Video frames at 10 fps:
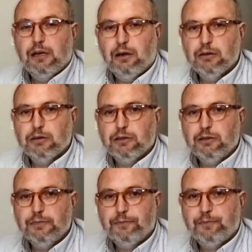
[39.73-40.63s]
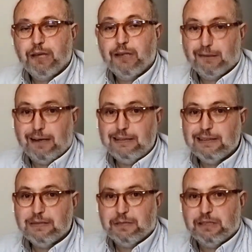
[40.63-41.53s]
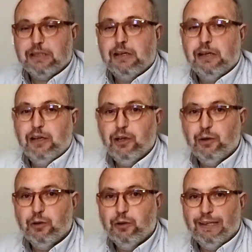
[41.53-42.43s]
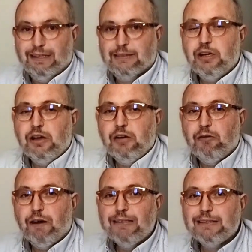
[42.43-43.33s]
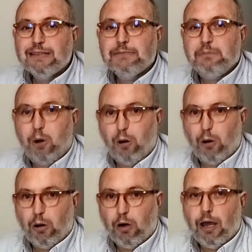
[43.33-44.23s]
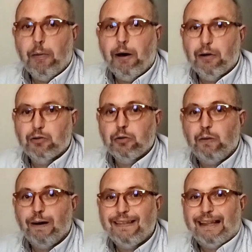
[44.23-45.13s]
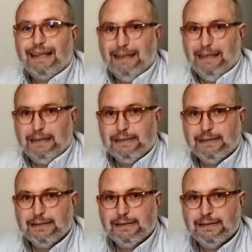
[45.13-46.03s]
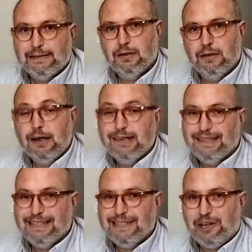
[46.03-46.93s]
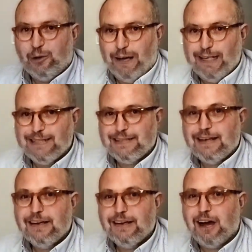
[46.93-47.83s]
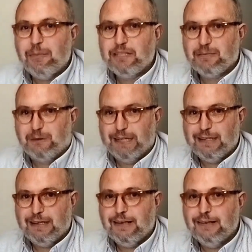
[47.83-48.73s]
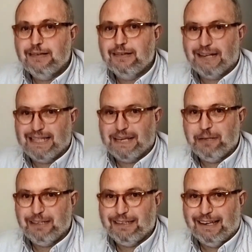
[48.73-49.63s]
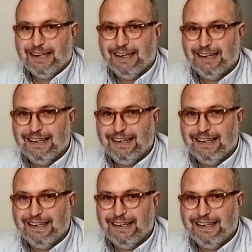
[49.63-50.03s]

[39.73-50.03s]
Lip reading: Also, the customer who eats wants more about what they eat. This request comes with traceability.